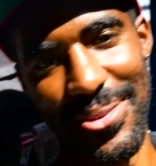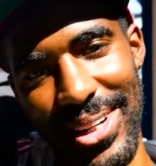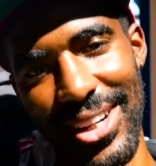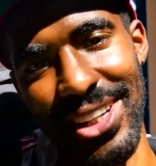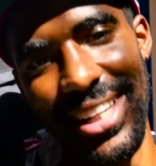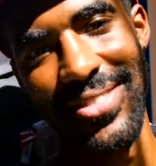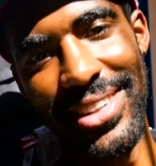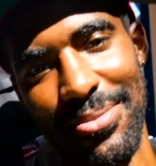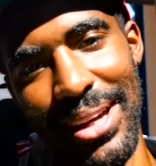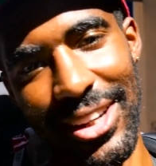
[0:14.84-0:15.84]
we are
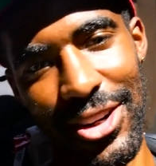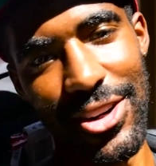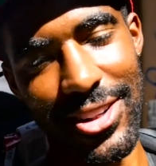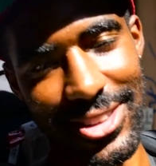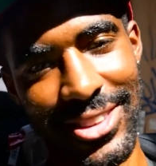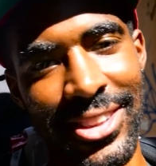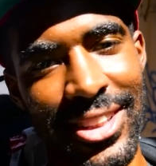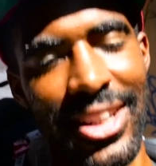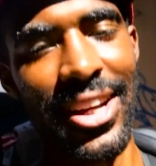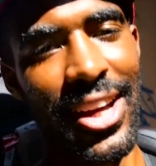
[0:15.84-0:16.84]
leaving Bangkok
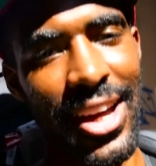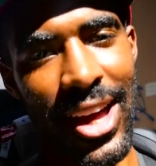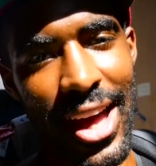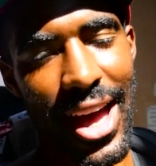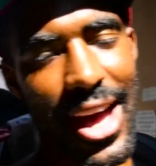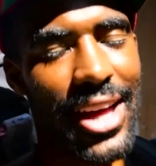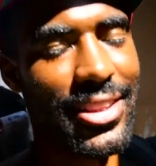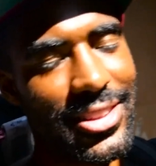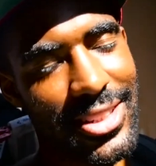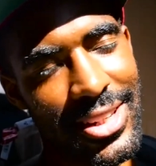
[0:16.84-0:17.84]

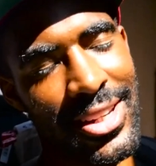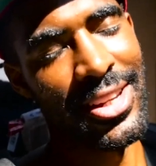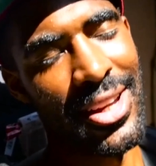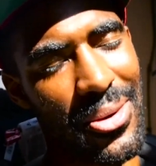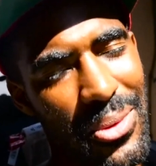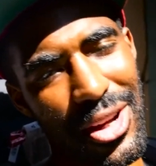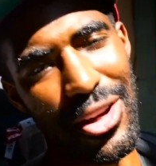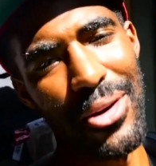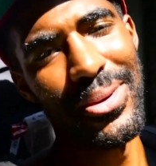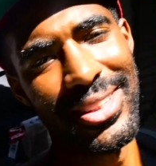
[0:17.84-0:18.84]
and we are
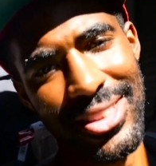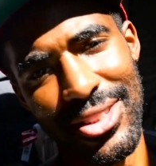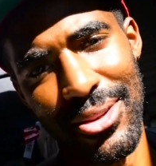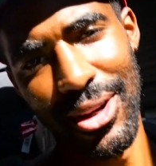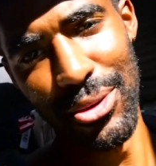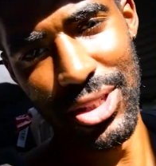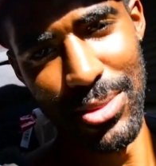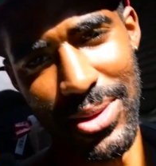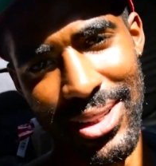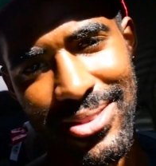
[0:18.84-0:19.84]
going to Koh
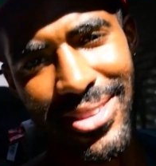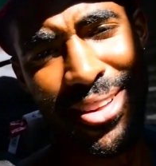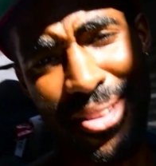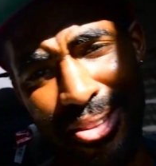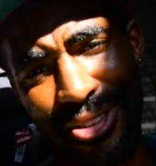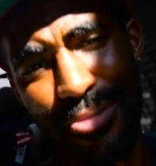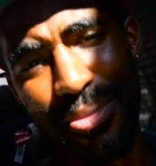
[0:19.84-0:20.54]
Samui to